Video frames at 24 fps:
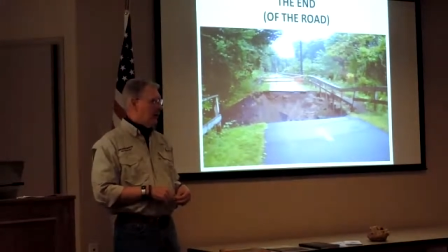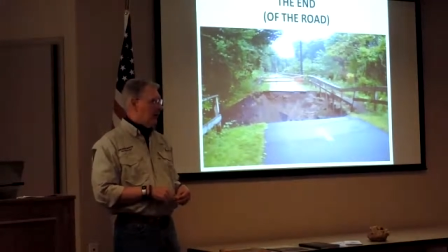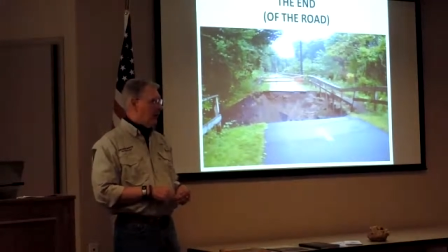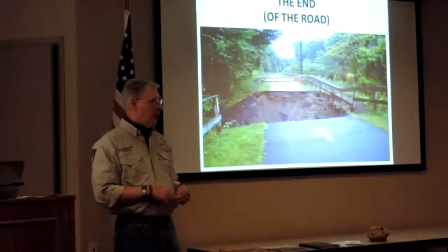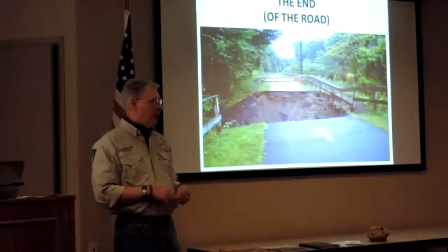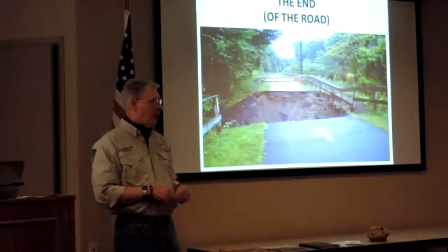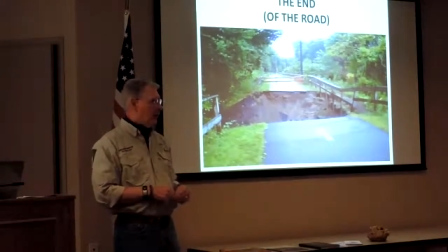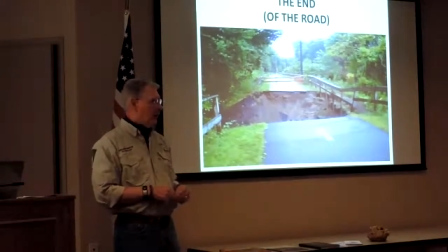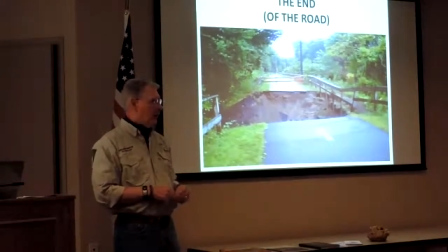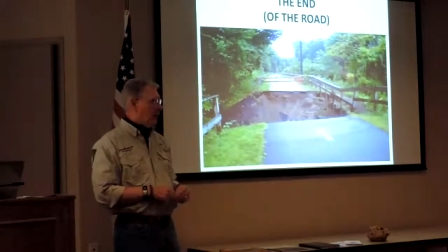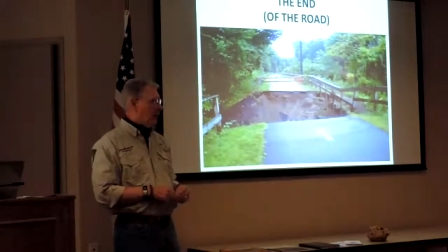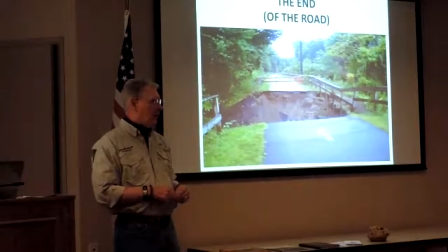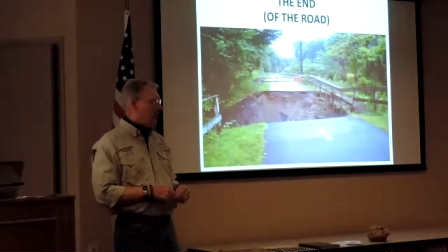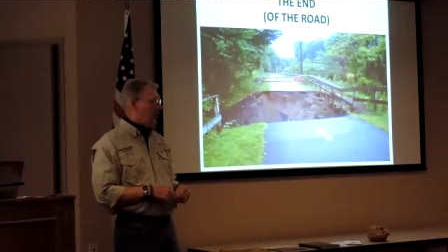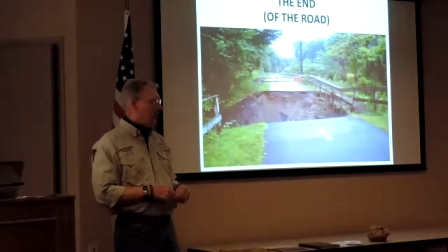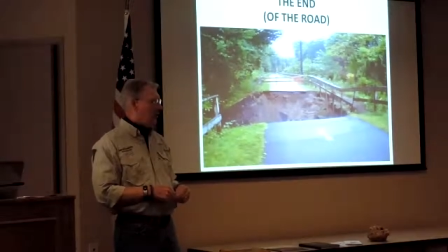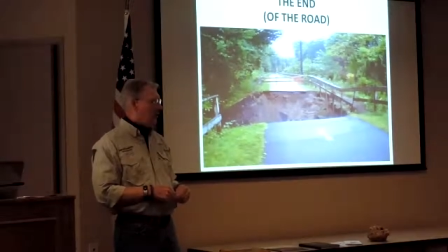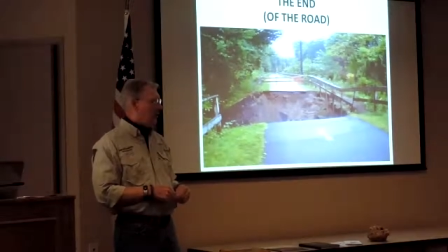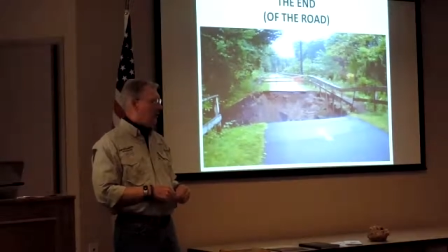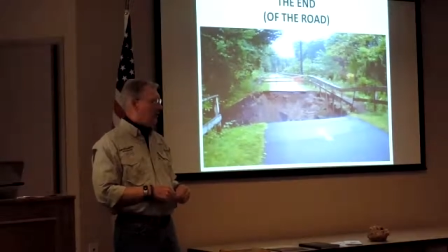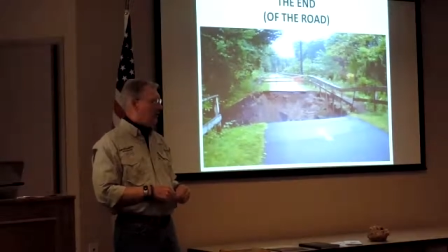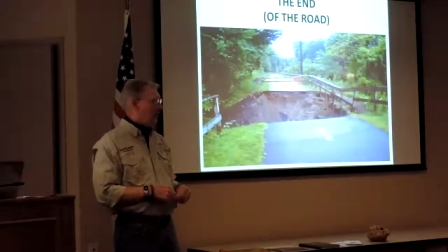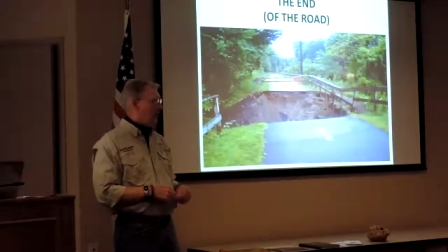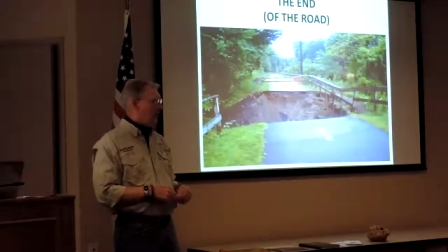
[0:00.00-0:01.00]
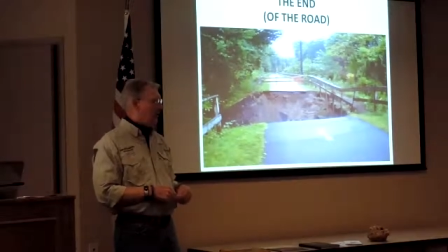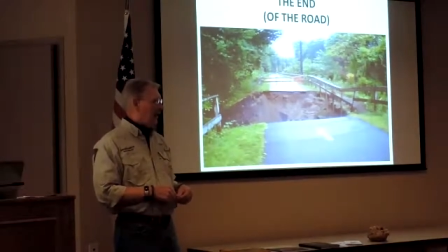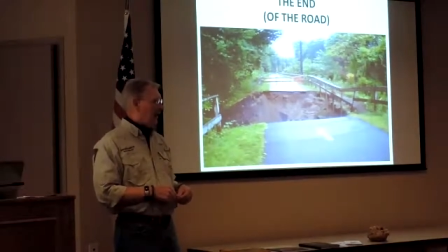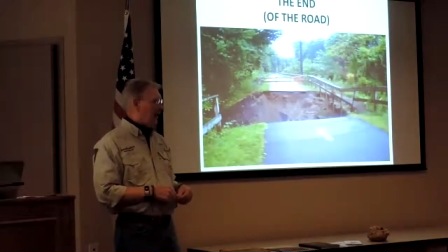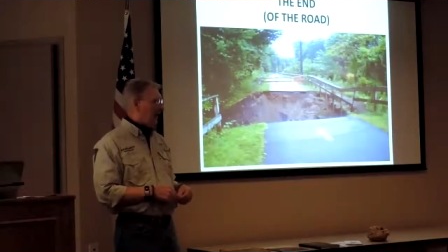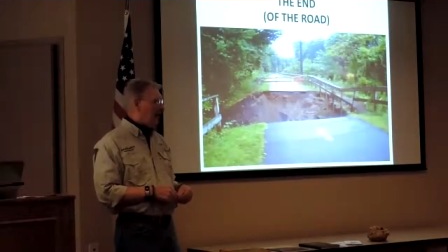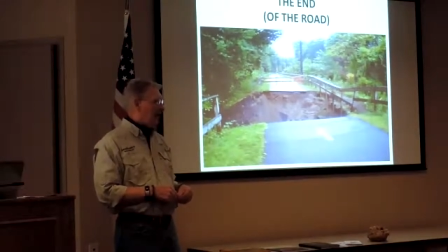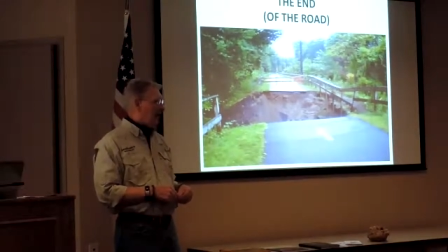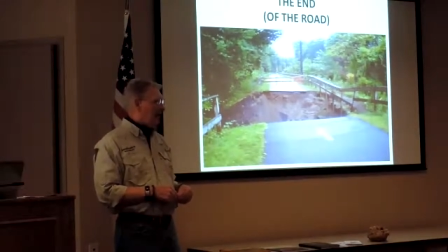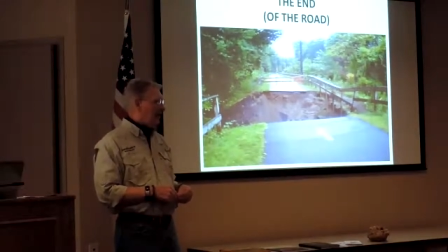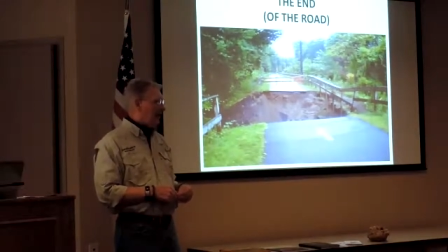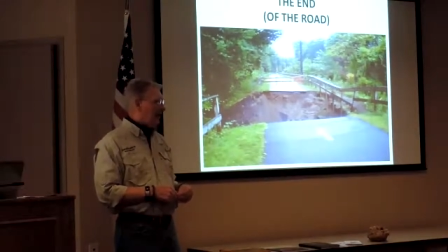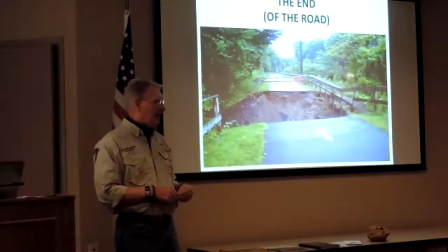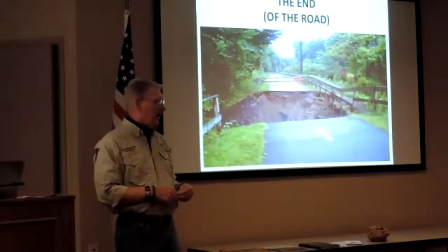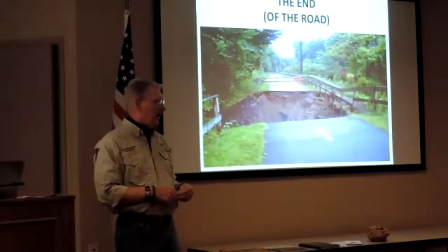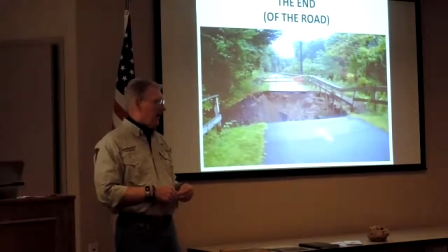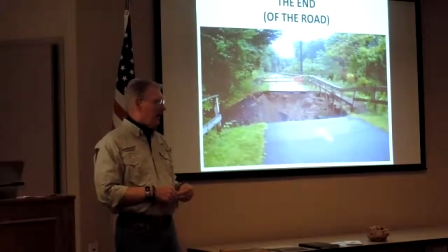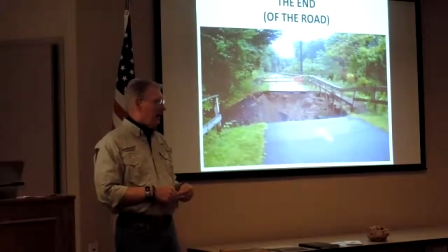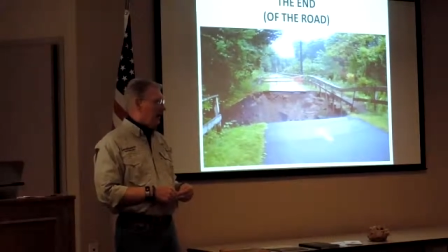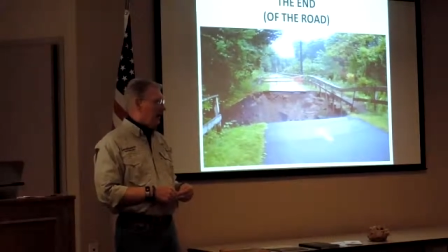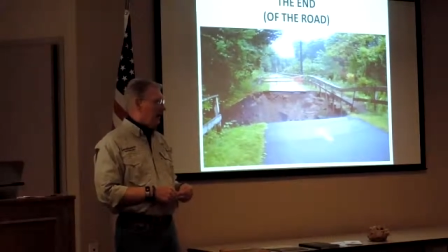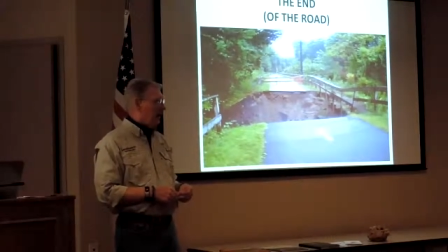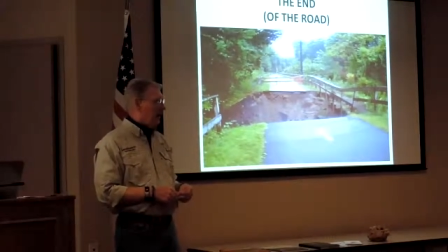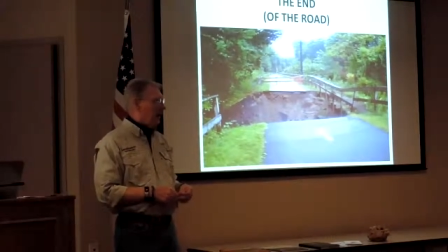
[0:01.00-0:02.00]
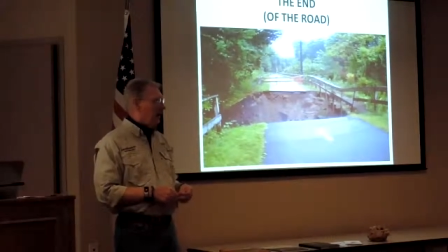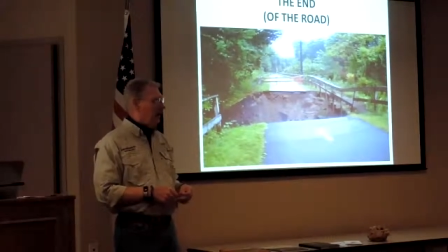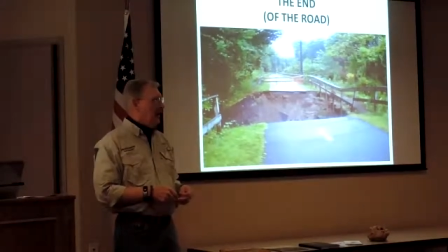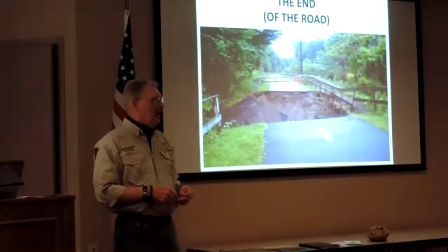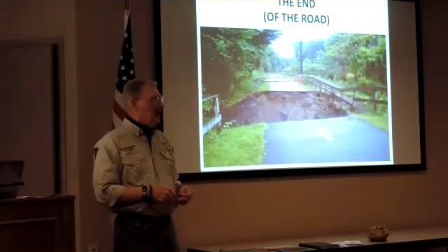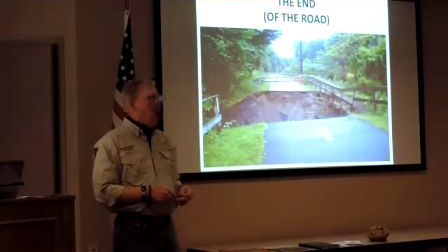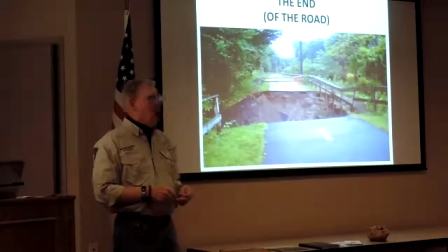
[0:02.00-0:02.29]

and we'll talk about settling this case?